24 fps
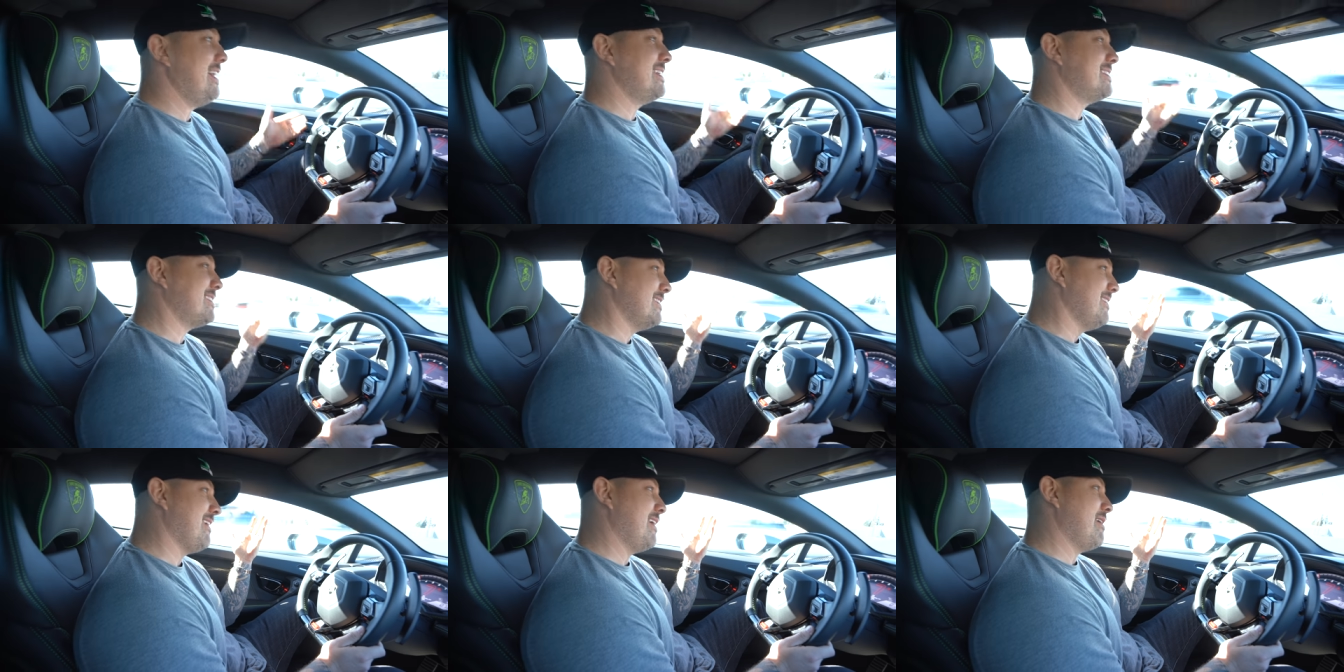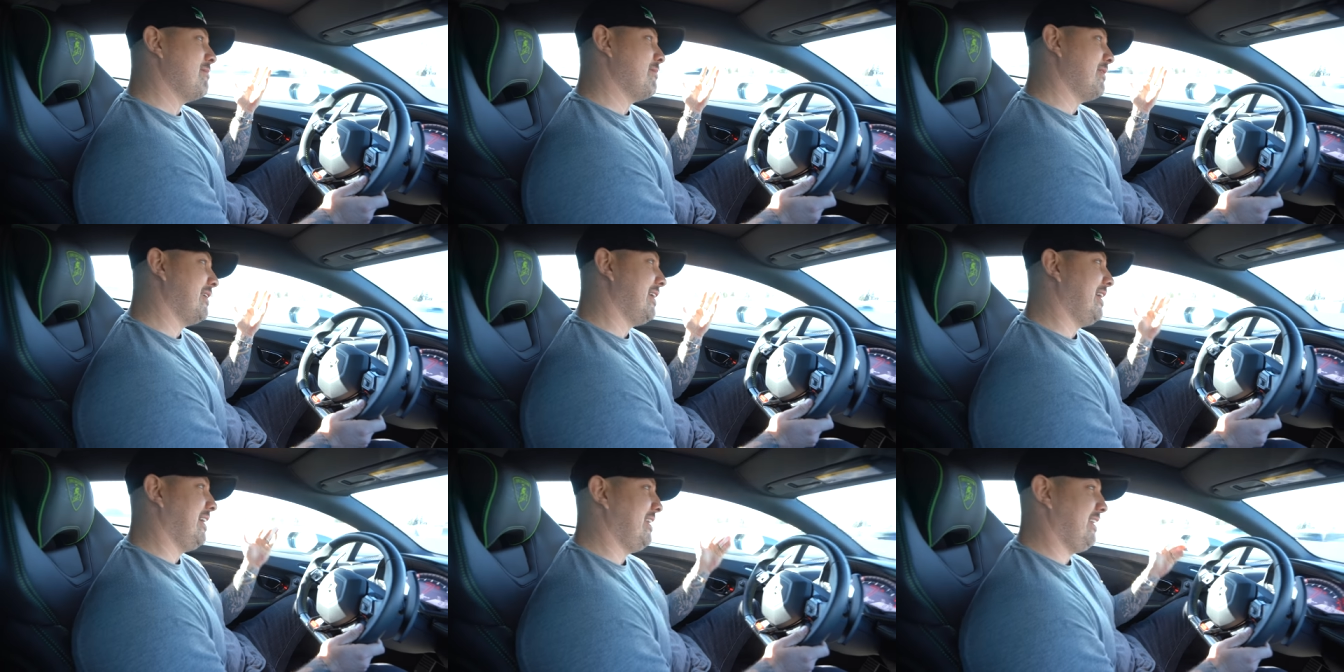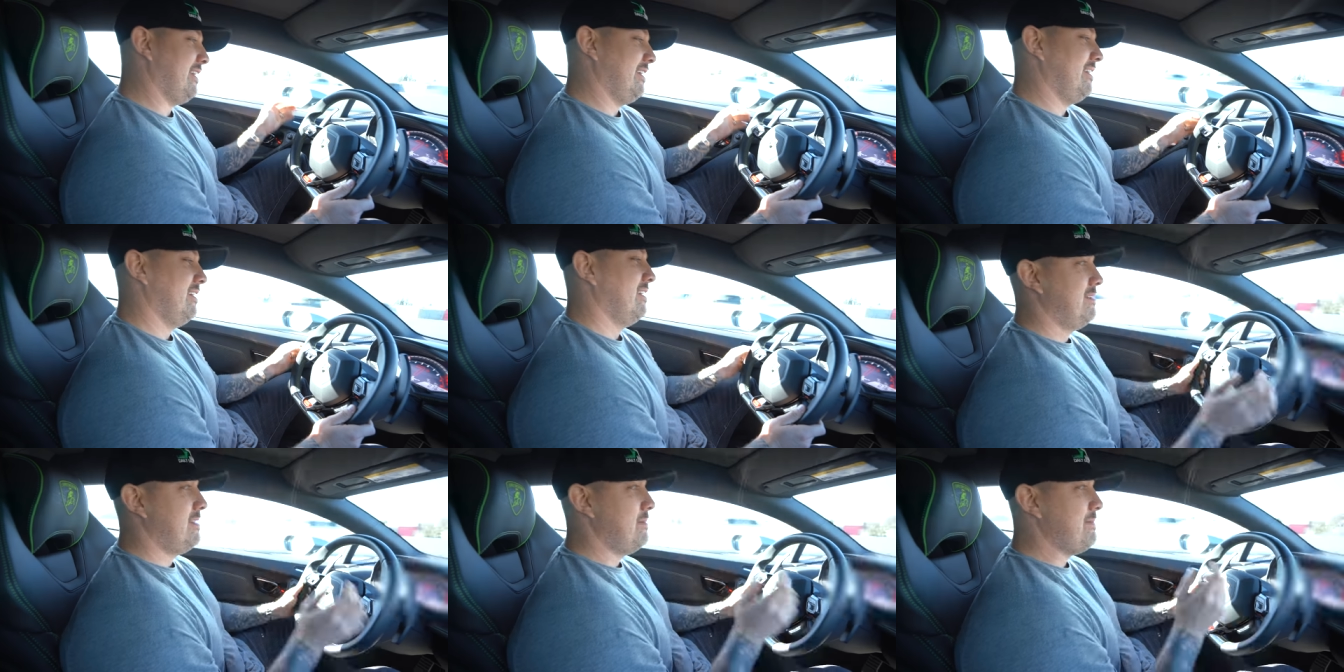It's a
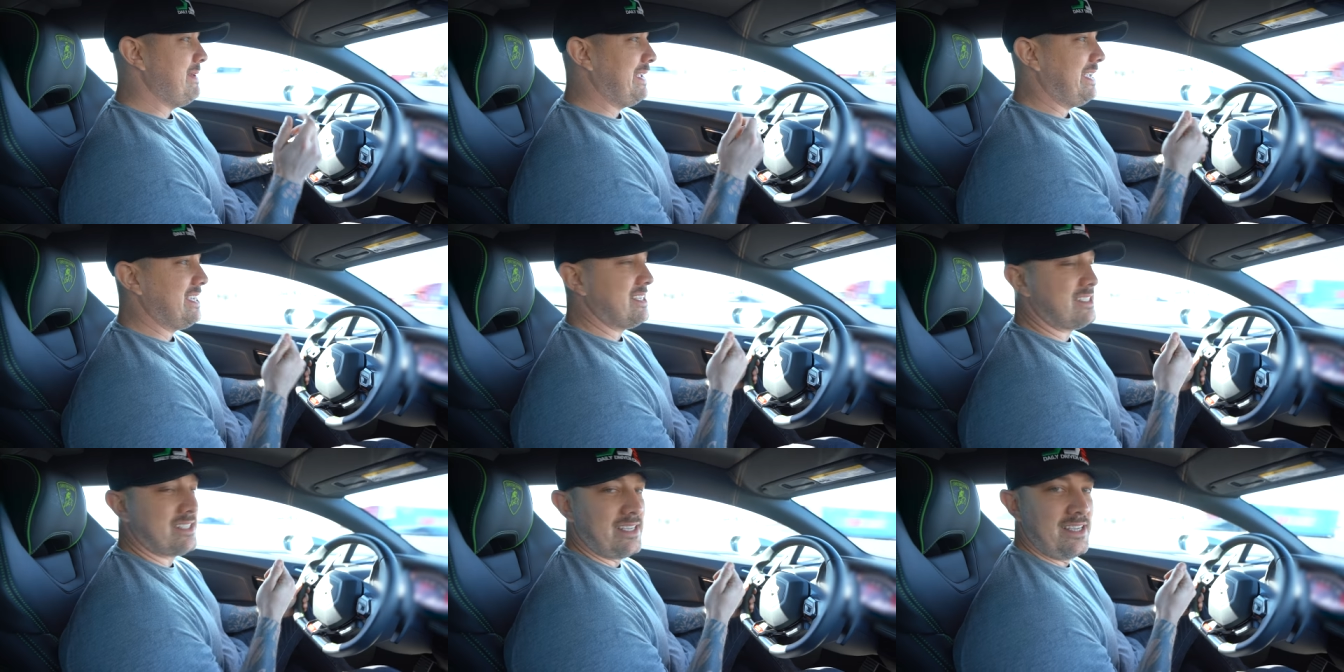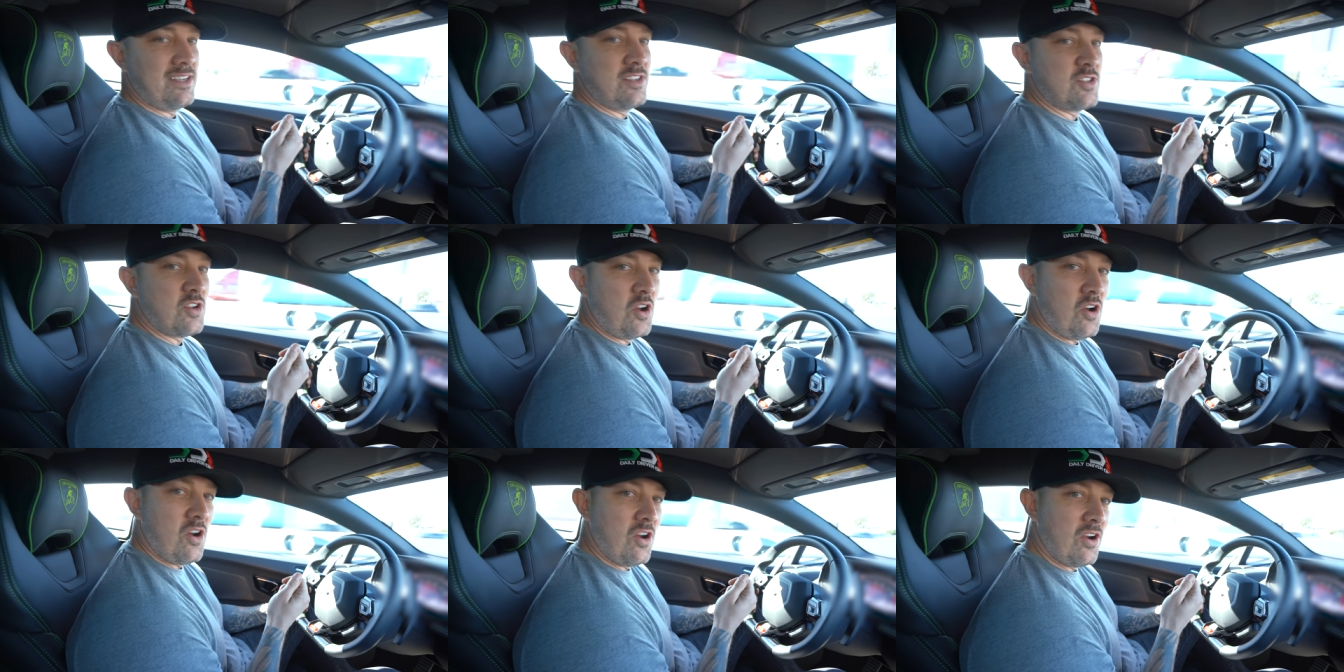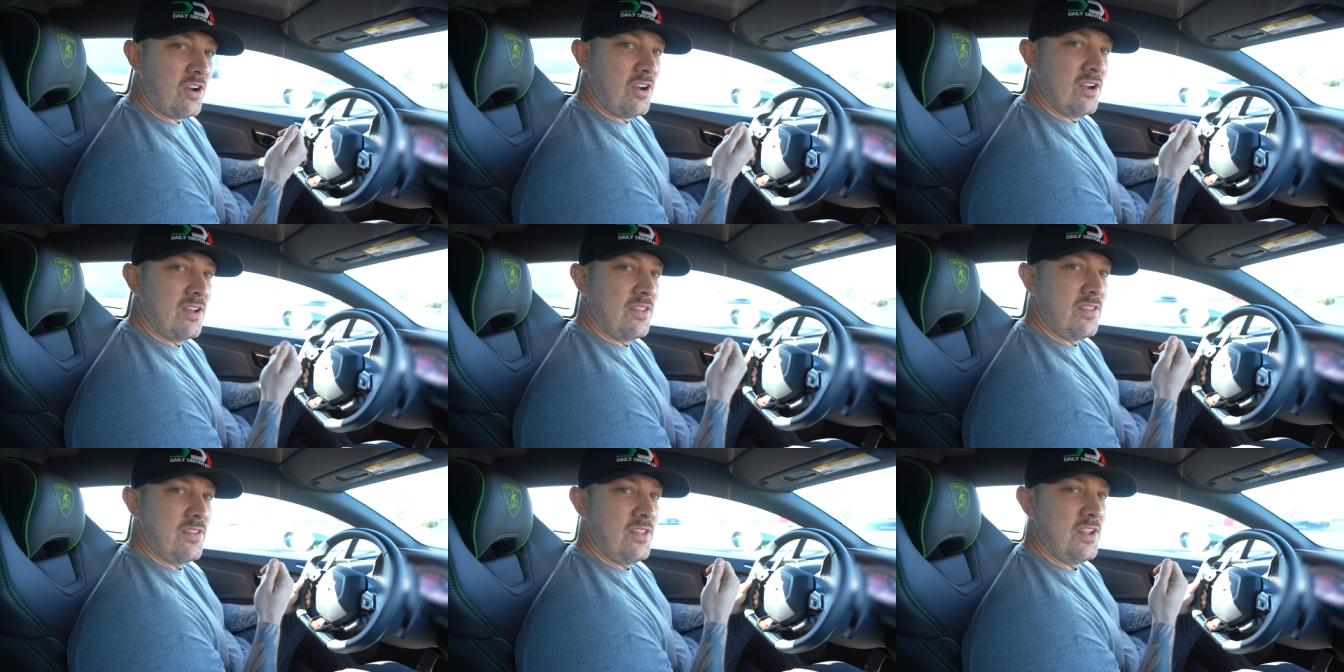Lamborghini. But the biggest things are
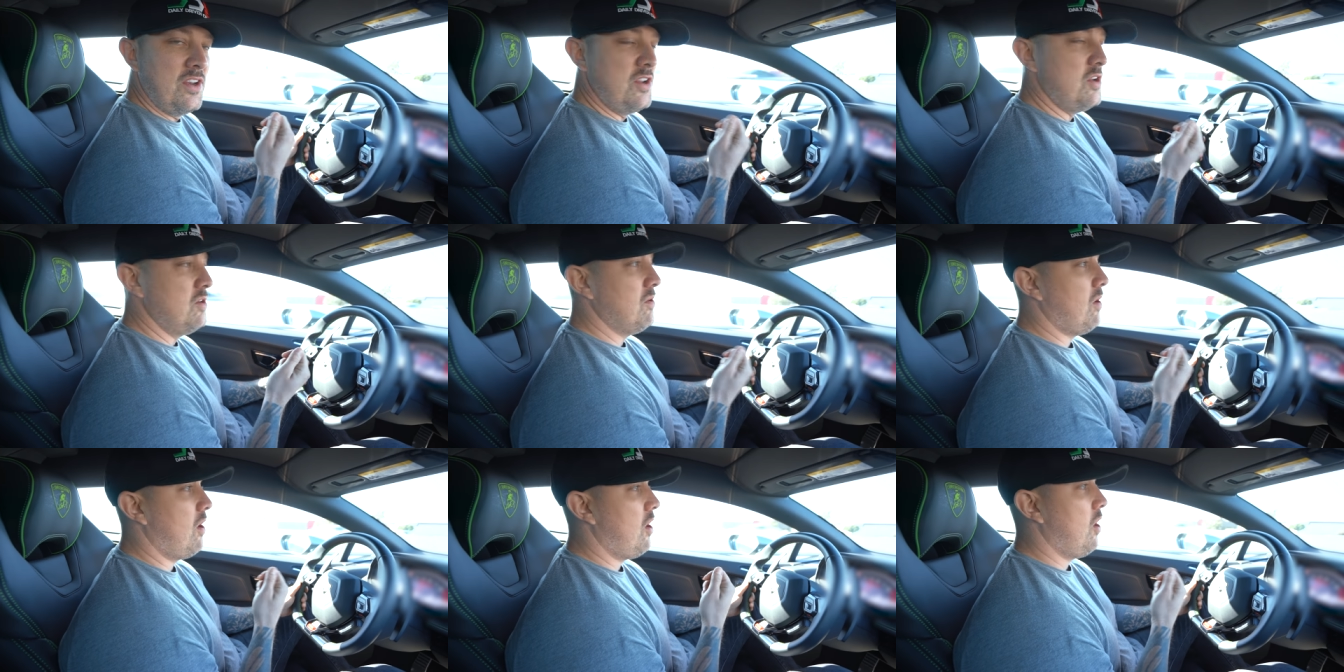the new